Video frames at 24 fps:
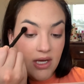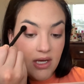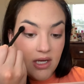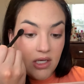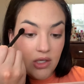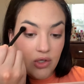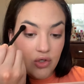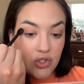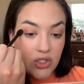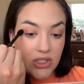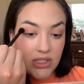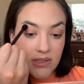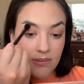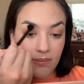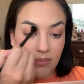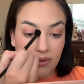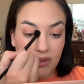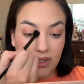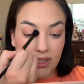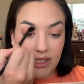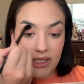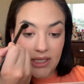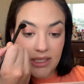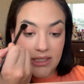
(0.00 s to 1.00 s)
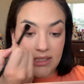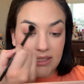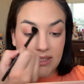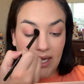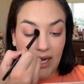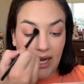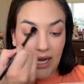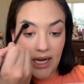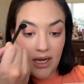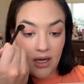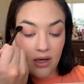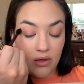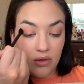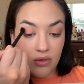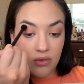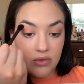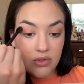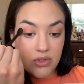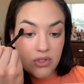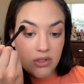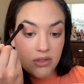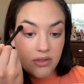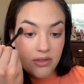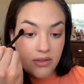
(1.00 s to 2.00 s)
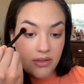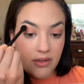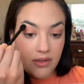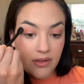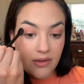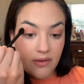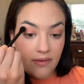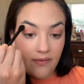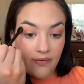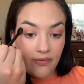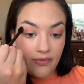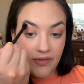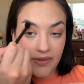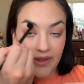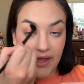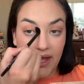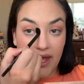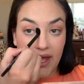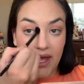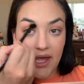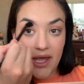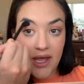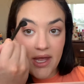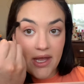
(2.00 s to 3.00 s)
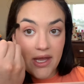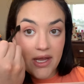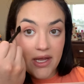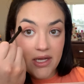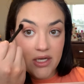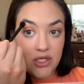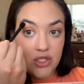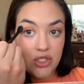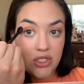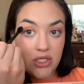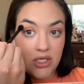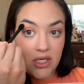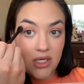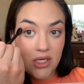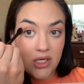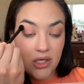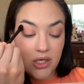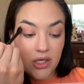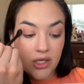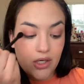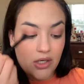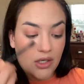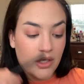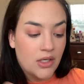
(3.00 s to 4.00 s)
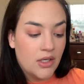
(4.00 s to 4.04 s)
Just blend out the edge here.